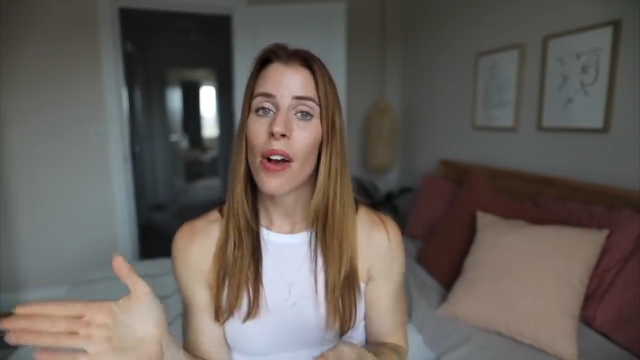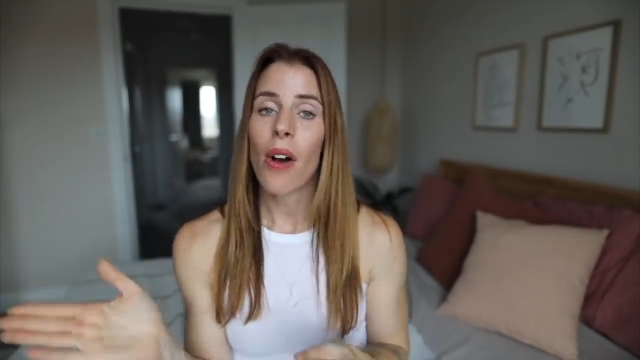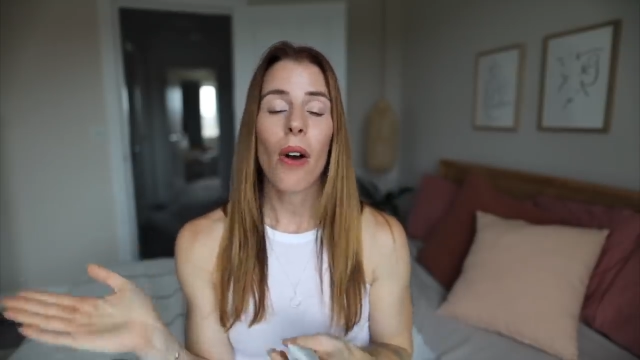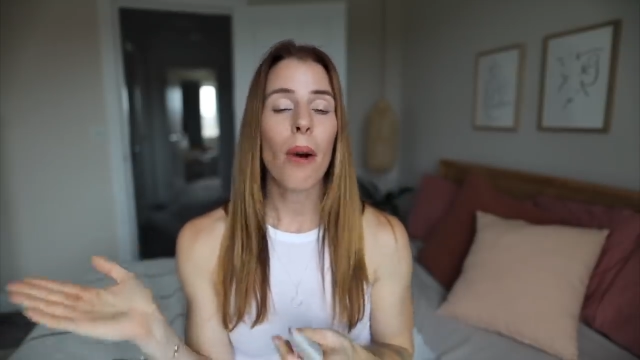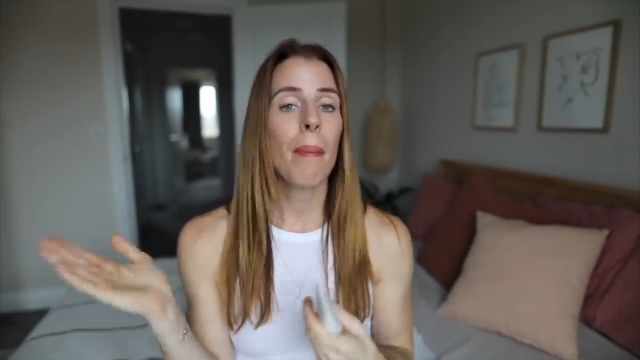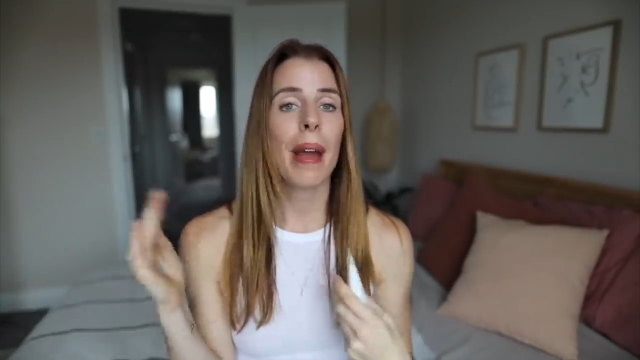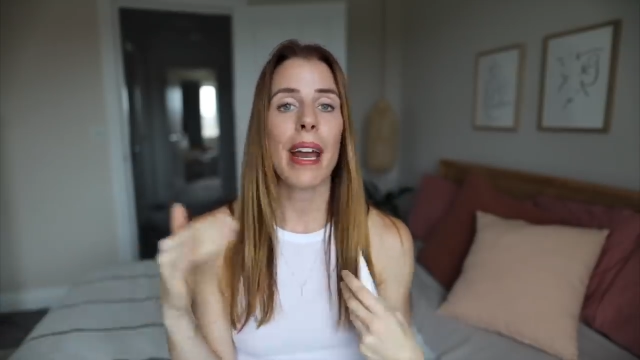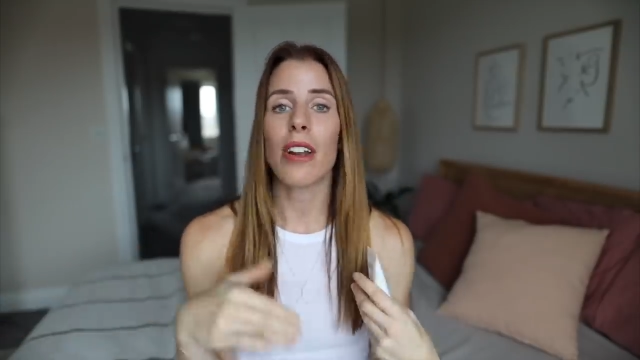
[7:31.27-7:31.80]

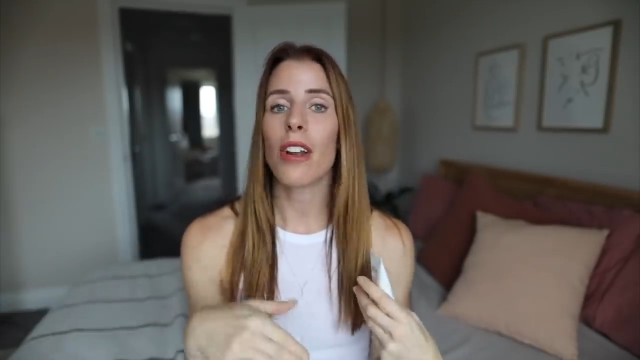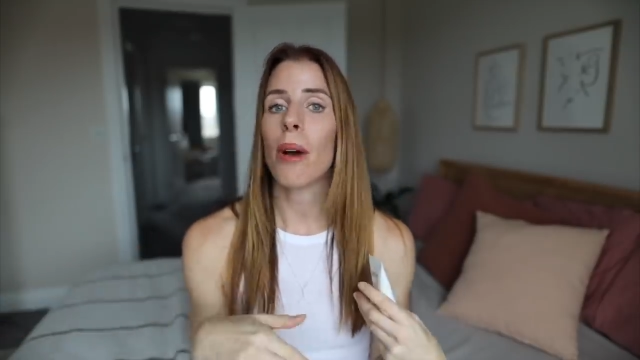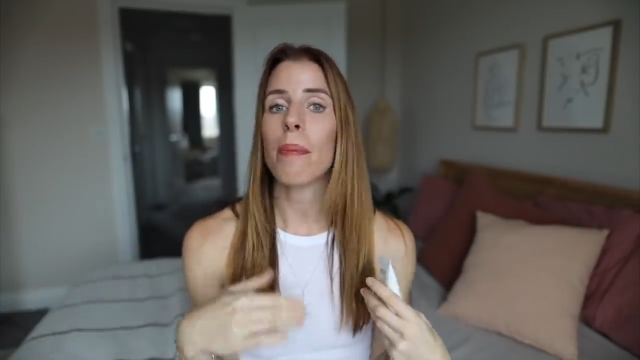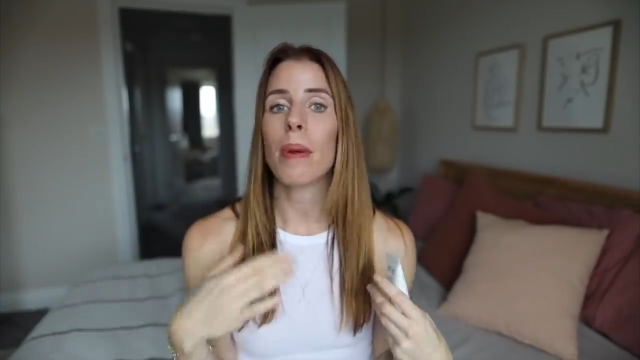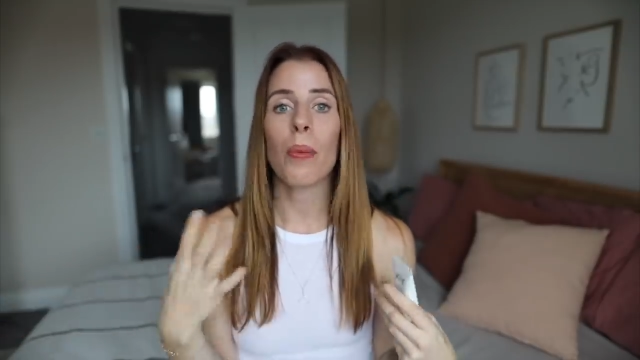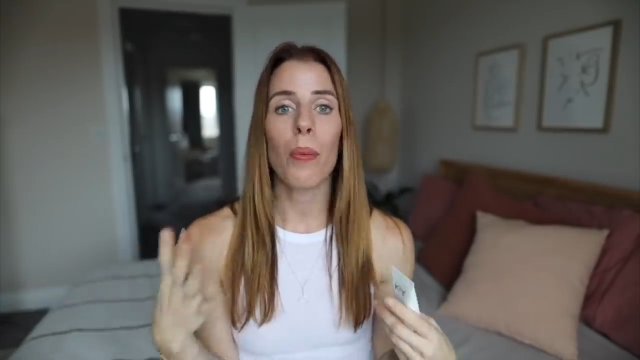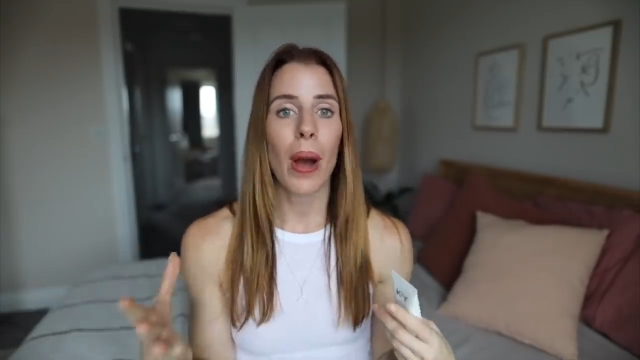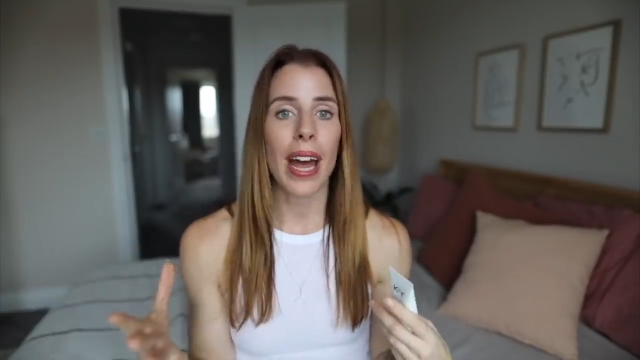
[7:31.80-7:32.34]
or may not
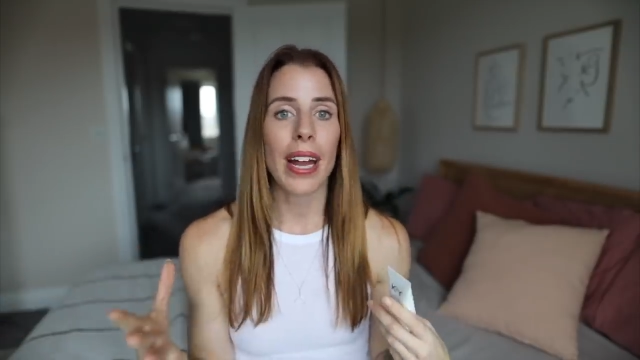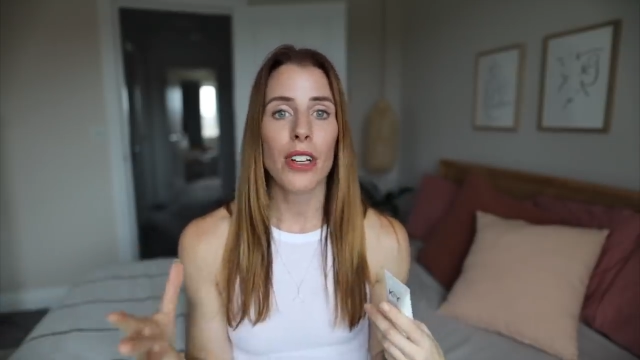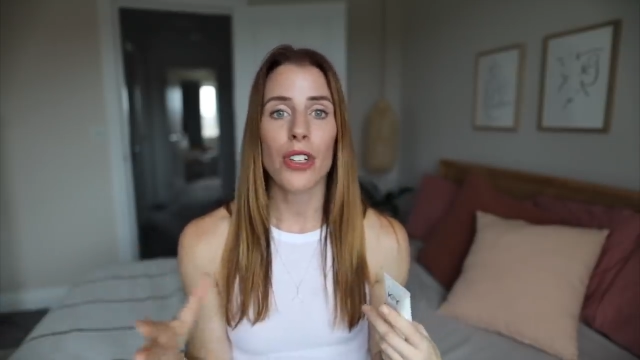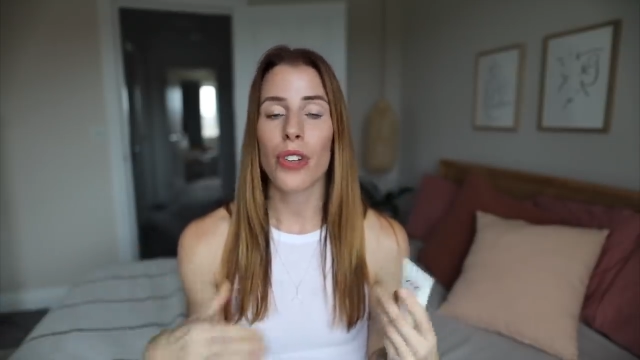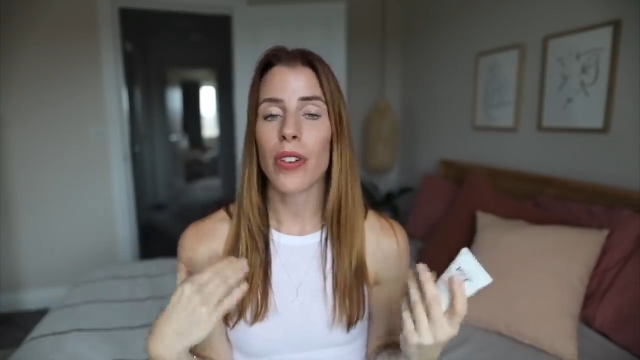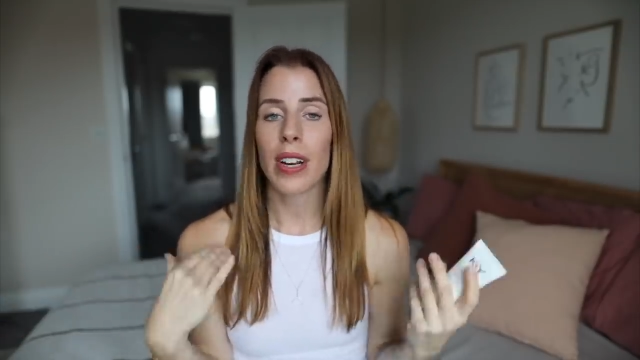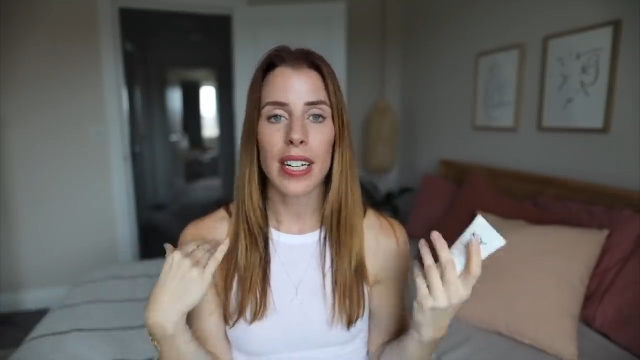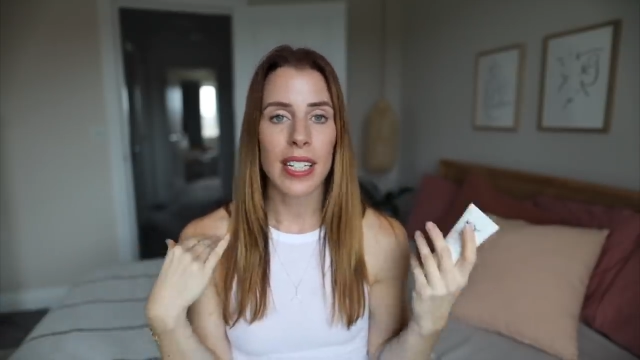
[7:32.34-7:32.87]
be wet
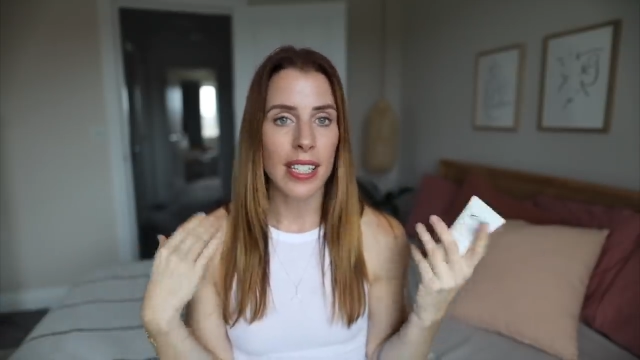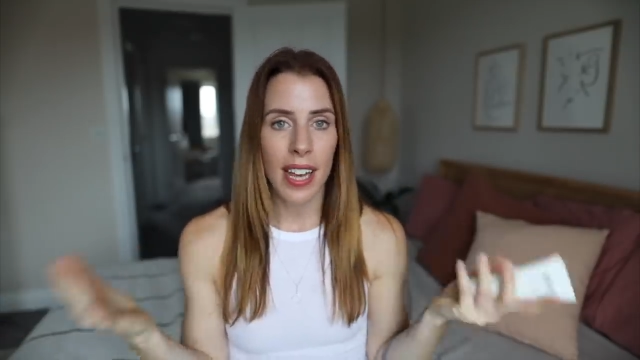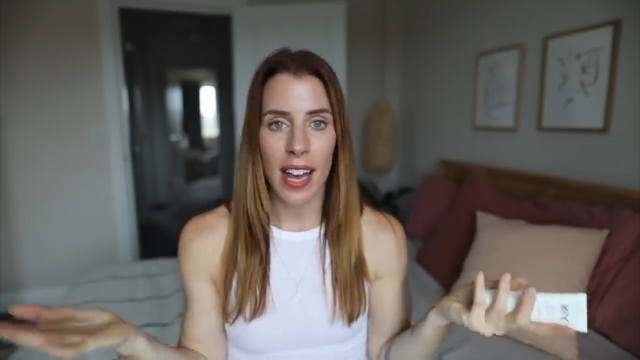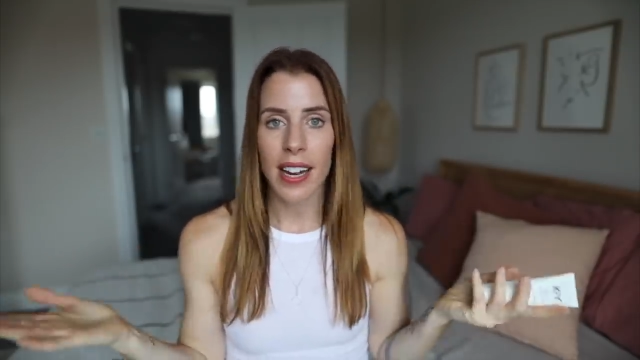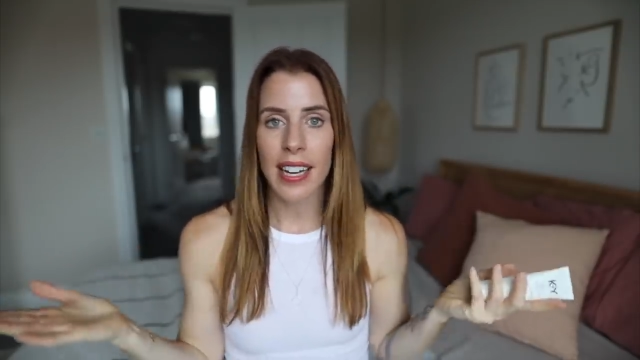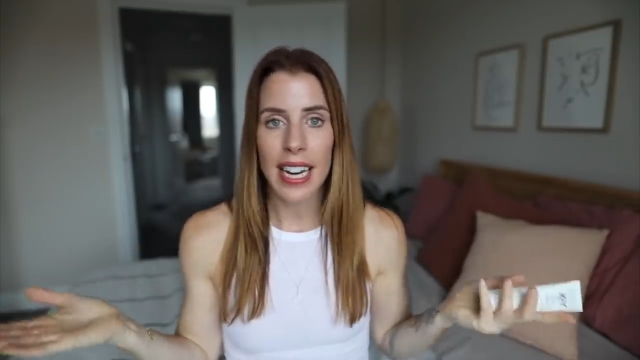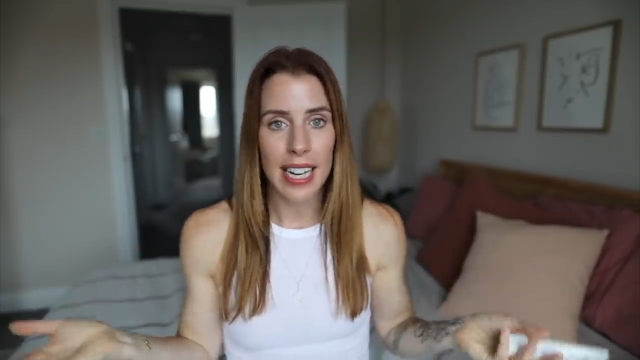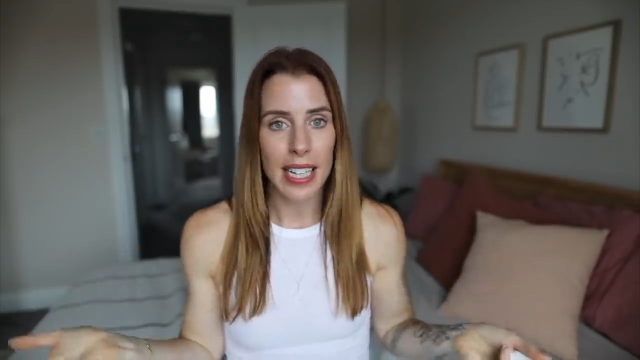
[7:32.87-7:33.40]
during a
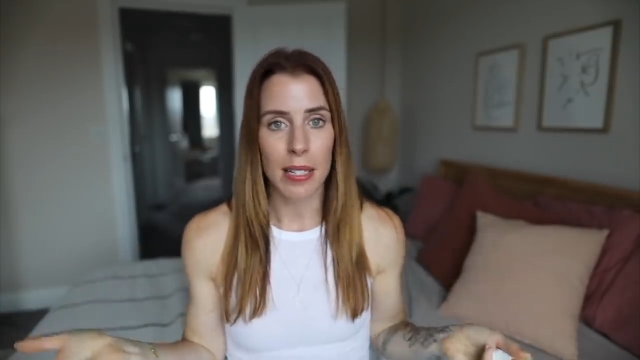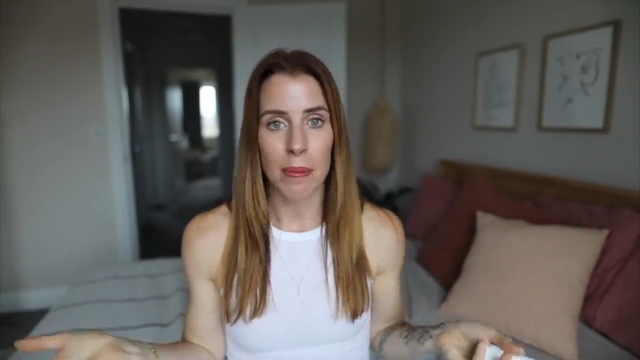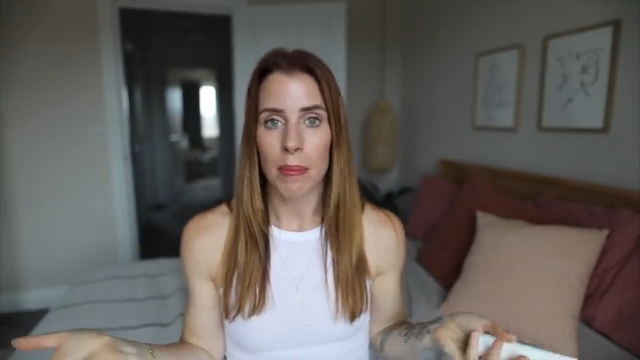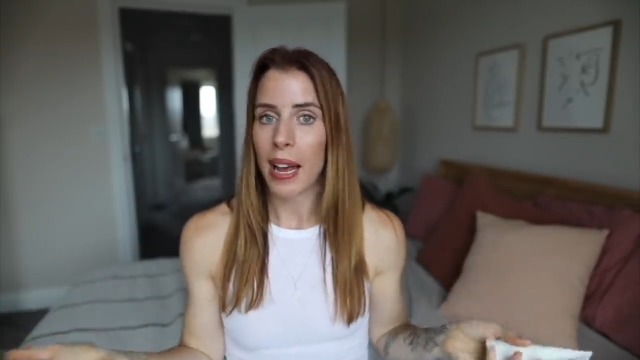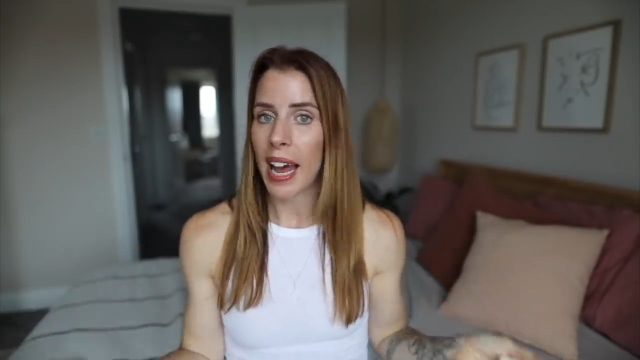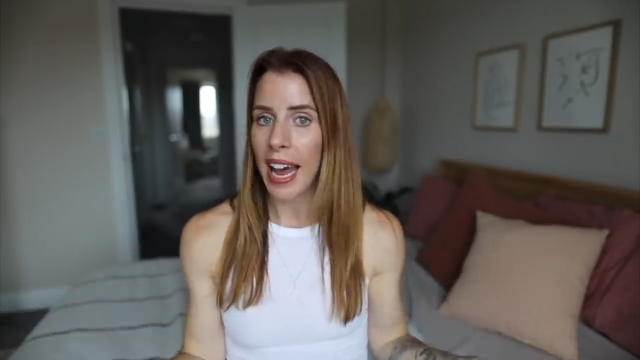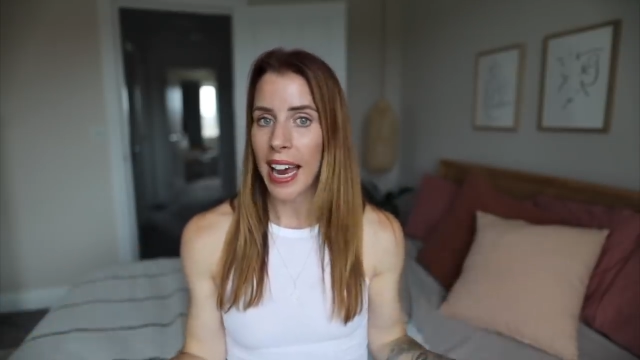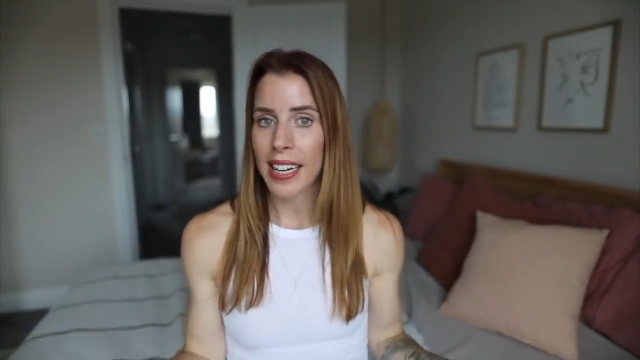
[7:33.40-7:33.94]
certain
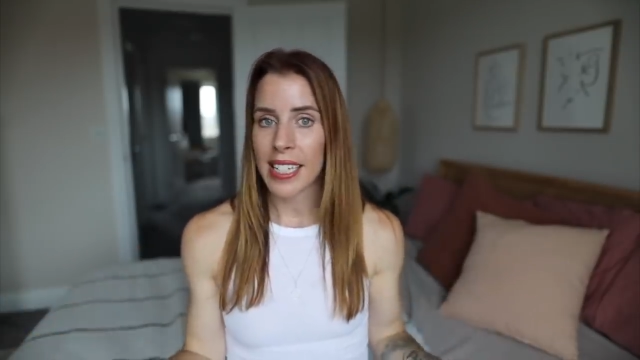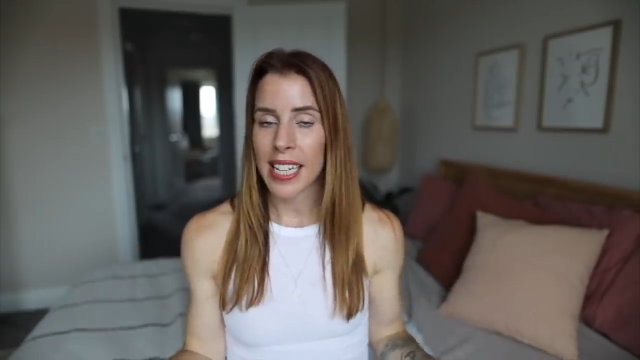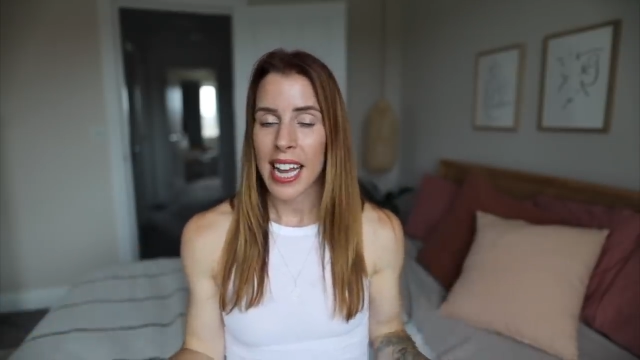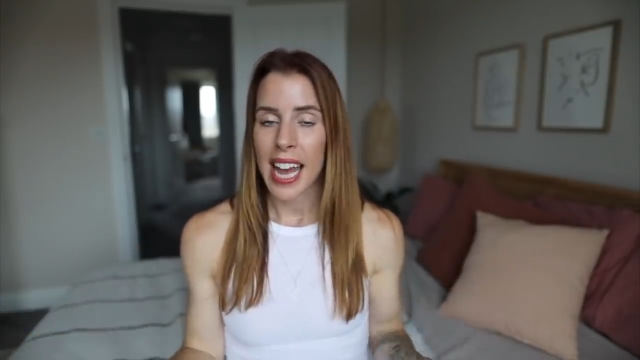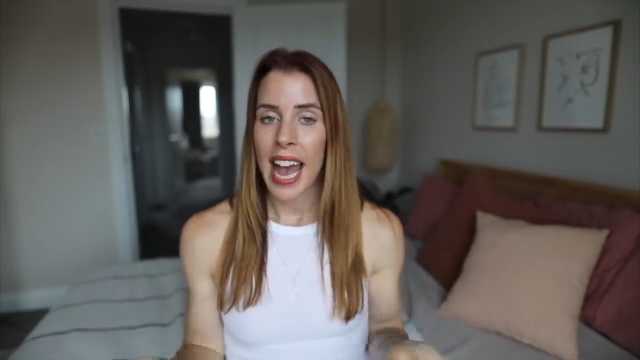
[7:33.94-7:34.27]
intimate act.